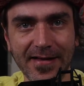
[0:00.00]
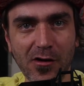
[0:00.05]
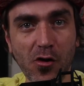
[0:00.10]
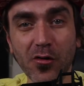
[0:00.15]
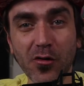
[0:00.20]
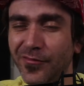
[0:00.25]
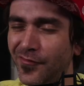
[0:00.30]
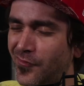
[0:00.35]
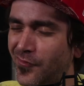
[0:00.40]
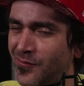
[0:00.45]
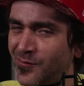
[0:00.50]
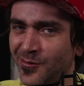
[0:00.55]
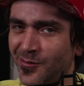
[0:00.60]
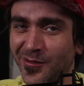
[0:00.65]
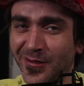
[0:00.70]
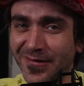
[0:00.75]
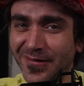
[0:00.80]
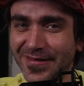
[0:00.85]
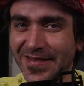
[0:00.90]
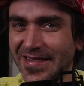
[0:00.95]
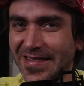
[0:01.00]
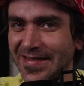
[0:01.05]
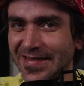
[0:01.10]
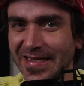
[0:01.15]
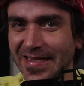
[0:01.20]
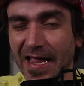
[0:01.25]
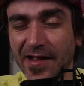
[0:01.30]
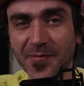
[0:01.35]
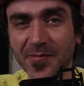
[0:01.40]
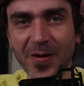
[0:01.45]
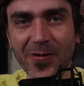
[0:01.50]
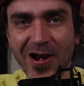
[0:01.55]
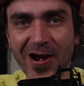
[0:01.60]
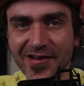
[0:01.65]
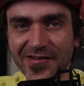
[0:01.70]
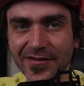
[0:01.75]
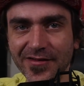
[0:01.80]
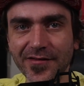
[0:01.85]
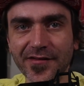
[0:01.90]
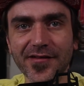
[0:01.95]
old school
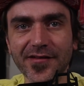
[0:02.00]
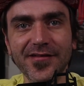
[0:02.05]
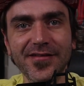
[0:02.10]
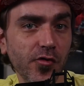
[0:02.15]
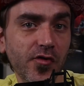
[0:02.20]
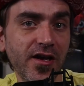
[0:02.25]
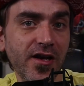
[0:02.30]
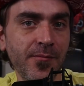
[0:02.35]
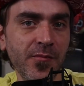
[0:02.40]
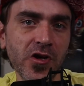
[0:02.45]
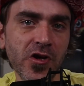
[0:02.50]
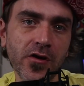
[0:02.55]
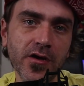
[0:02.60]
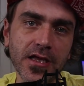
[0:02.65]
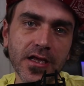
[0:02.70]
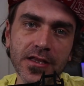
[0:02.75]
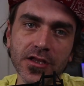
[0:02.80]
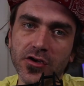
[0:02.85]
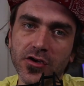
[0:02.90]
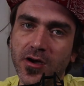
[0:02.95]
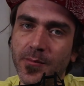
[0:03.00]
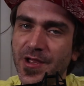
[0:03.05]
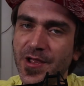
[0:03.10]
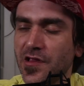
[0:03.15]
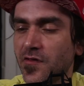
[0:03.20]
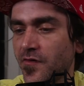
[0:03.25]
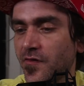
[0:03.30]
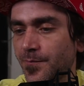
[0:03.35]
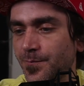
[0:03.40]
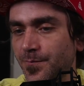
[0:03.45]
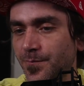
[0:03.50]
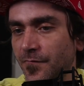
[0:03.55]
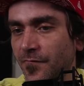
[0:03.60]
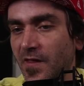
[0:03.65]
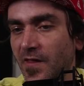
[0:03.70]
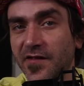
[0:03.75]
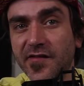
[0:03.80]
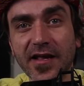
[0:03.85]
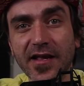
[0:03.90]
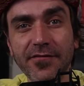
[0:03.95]
explorations, also let me know in the comments.
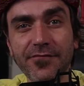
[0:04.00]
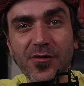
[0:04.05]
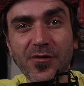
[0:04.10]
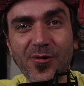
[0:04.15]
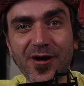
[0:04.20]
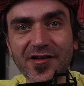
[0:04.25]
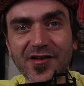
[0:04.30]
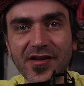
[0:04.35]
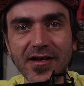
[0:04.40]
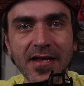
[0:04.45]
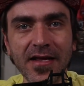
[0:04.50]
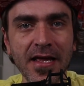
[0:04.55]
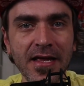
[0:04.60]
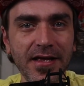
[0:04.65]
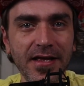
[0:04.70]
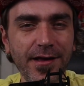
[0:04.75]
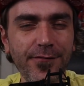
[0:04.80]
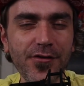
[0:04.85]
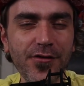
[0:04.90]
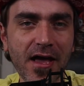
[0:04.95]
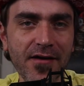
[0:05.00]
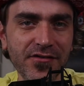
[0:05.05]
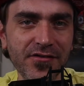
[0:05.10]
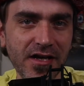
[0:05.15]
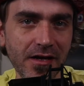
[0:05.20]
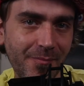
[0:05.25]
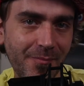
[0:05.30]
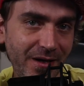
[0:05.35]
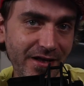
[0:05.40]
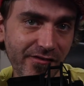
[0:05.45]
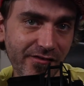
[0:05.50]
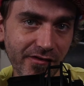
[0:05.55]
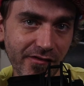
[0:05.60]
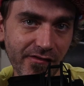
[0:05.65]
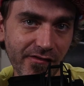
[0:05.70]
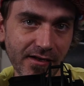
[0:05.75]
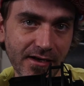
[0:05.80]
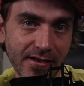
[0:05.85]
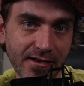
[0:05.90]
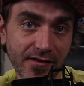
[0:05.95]
Thanks again for watching. If you haven't yet, please
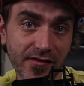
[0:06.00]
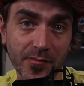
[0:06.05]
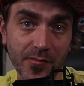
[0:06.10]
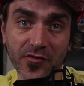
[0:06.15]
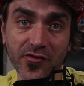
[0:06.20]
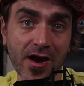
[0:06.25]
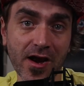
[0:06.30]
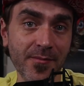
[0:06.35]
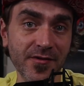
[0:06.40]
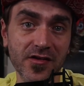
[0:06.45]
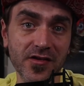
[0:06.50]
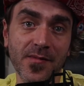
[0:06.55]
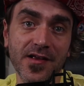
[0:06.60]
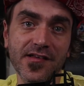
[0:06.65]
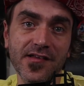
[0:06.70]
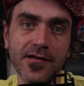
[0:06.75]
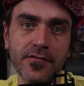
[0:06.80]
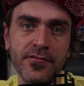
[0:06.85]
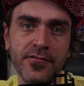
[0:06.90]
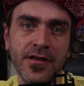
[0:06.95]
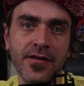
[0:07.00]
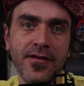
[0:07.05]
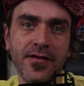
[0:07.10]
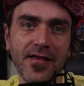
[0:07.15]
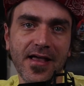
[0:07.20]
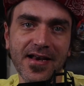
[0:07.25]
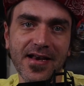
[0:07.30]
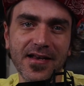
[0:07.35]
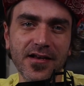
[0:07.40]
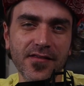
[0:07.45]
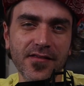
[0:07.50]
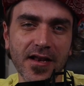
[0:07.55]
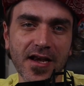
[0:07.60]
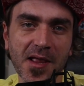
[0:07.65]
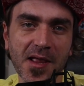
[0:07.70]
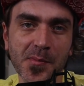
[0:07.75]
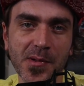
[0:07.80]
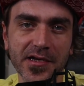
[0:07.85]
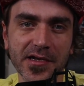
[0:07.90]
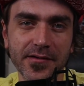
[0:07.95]
consider subscribing to my channel and hitting that
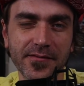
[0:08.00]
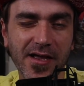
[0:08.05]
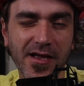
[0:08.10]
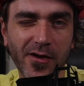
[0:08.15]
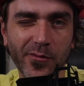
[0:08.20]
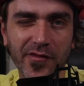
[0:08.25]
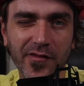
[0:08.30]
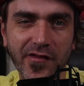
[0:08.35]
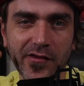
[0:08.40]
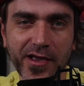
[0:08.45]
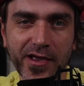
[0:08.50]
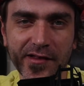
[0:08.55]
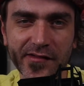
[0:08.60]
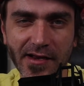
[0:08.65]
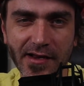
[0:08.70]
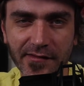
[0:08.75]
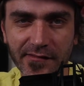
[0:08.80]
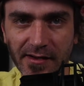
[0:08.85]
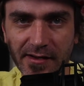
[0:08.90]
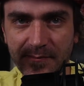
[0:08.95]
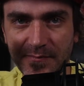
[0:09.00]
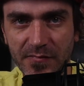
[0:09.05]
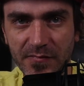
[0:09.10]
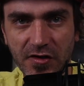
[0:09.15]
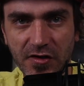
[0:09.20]
like button. I will see you guys next time.